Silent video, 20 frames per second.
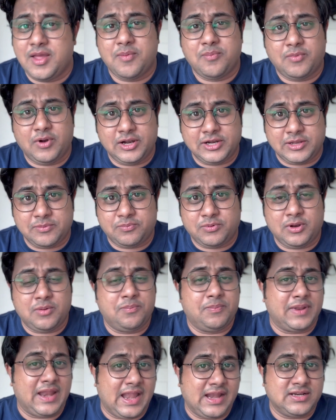Multiple
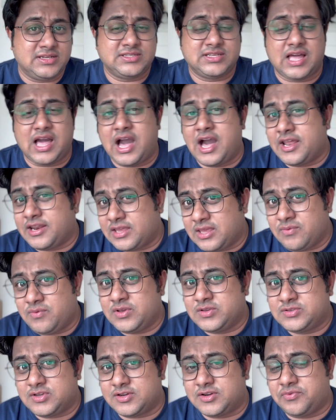brands are
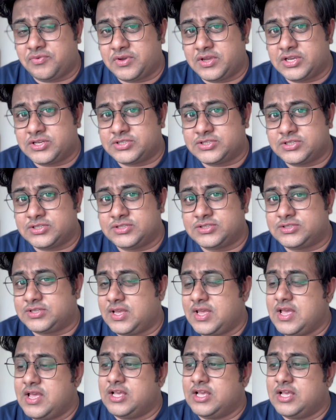giving certifications.